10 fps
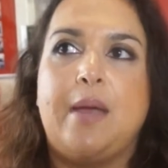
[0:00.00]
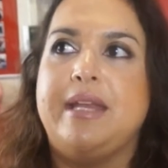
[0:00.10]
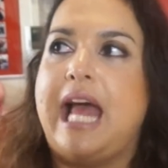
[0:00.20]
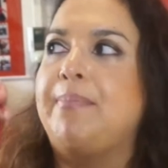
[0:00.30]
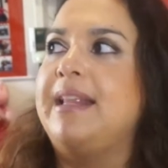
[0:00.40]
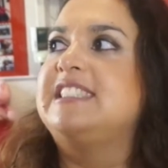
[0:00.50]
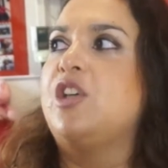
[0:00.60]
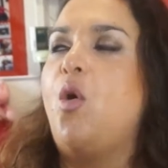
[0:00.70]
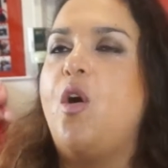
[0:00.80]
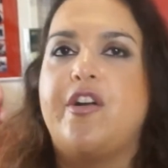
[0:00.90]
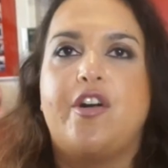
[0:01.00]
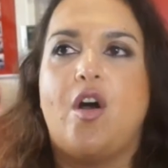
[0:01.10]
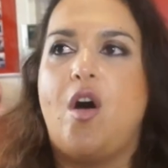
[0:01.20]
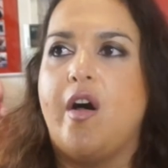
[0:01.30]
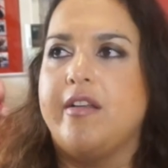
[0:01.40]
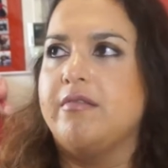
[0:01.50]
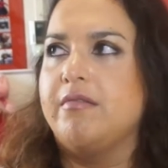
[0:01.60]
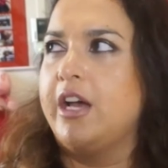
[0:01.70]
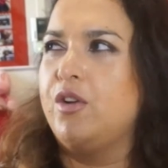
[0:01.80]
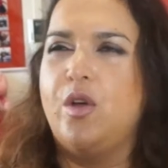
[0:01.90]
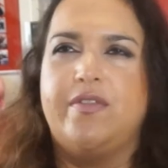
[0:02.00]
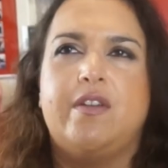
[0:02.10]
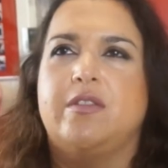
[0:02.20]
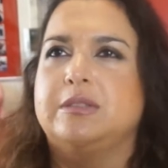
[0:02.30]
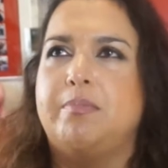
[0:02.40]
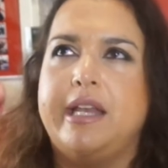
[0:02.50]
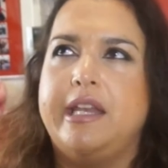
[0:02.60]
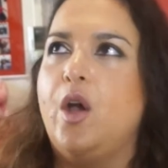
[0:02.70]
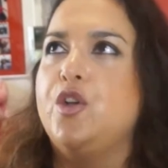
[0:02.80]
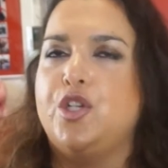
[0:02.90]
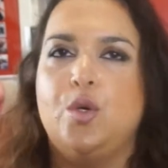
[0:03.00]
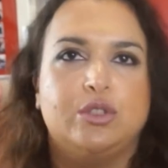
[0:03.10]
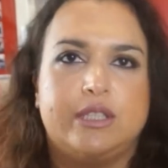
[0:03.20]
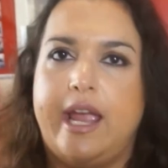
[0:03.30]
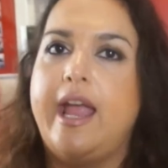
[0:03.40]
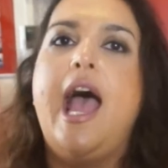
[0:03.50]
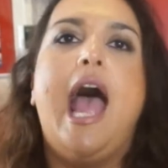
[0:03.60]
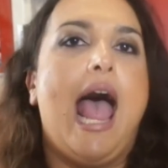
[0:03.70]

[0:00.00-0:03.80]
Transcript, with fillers: I mean, I placed the order on, I don't know, I think it was Monday or Tuesday,